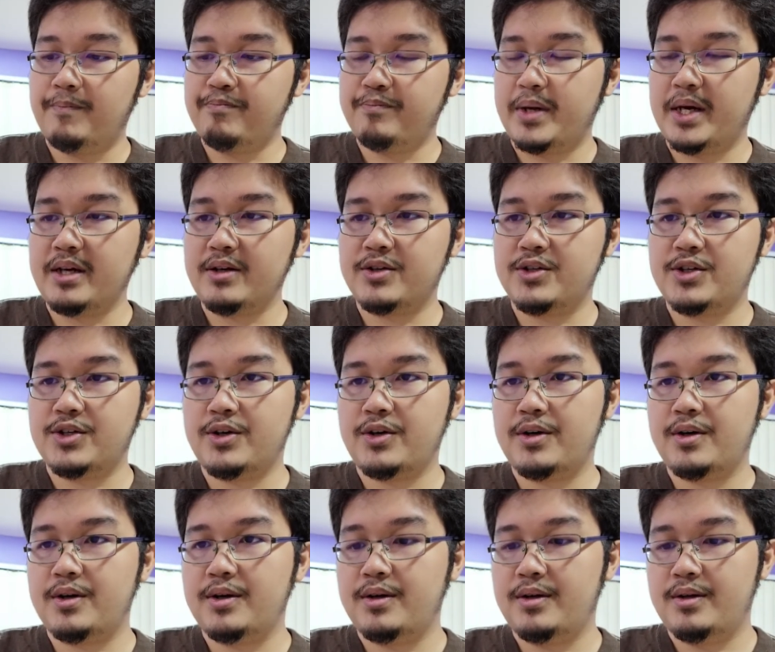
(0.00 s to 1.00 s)

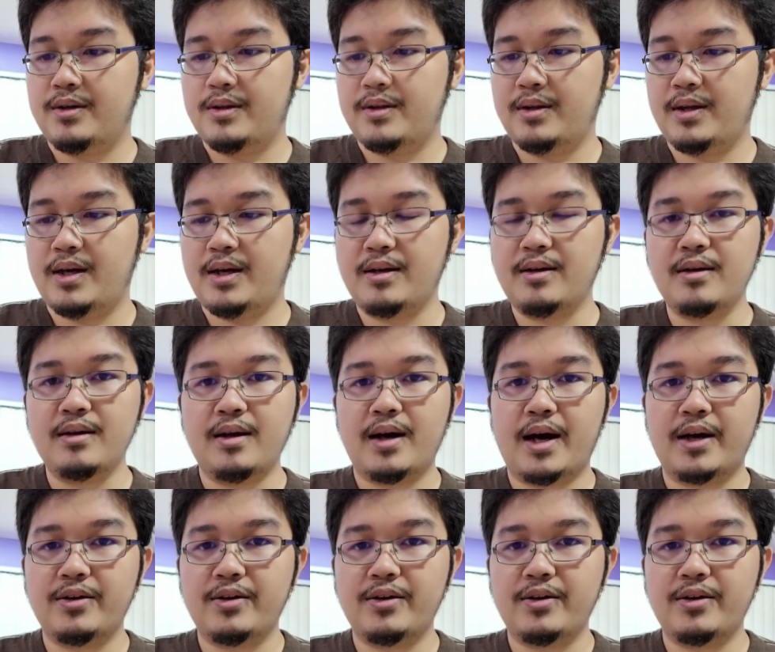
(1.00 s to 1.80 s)
picture thing.